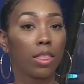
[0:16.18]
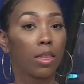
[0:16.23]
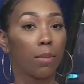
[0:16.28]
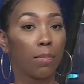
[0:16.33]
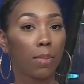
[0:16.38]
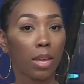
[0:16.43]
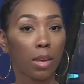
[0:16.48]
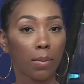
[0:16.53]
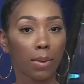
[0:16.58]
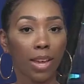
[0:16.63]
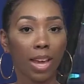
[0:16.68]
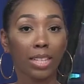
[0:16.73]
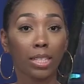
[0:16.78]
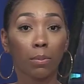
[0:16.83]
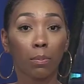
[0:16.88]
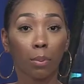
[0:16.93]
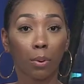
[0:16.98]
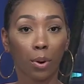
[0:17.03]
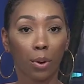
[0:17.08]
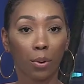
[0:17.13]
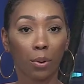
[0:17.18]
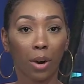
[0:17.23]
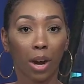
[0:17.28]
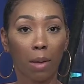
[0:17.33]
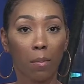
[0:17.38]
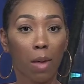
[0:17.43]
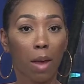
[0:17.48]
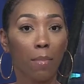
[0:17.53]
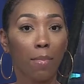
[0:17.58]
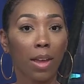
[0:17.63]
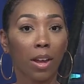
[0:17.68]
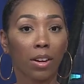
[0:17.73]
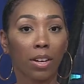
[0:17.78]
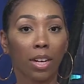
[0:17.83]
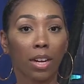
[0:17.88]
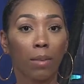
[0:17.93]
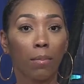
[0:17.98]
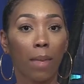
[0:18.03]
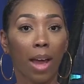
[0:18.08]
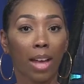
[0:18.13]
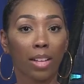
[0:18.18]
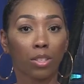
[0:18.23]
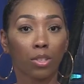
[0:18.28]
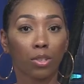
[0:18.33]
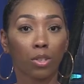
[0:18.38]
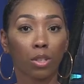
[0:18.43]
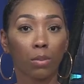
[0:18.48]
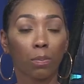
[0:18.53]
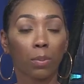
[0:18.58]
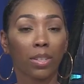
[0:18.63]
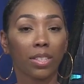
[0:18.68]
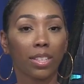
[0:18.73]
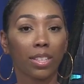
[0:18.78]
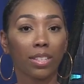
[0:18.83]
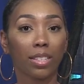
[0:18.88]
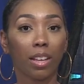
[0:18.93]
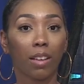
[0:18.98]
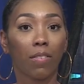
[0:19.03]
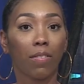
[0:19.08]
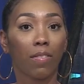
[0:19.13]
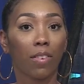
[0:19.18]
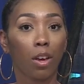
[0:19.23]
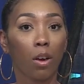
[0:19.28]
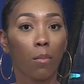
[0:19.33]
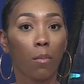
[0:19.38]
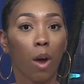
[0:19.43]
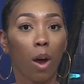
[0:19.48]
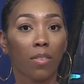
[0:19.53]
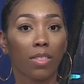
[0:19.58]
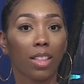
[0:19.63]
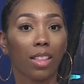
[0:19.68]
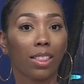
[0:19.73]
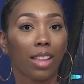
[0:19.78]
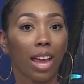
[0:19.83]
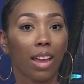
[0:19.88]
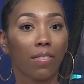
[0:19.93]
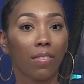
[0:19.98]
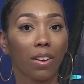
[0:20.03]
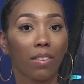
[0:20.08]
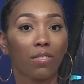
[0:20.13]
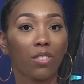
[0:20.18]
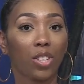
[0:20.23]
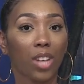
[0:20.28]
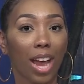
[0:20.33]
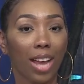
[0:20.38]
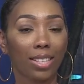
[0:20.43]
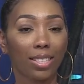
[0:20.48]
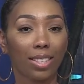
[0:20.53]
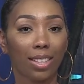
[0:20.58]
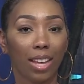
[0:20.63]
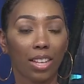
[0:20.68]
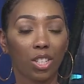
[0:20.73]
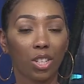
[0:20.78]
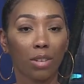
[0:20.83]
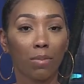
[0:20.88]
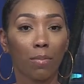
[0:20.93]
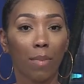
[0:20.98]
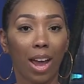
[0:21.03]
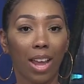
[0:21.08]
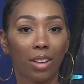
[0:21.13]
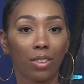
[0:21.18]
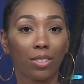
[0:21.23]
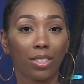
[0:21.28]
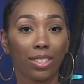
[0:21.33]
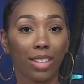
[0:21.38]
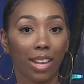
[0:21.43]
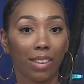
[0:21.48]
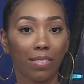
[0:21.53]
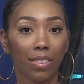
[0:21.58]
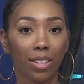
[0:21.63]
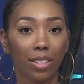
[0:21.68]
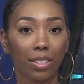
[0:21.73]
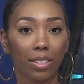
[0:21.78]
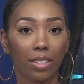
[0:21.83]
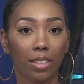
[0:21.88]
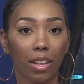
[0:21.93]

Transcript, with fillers: The PBS program American Masters presents a film on the life of jazz legend Miles Davis.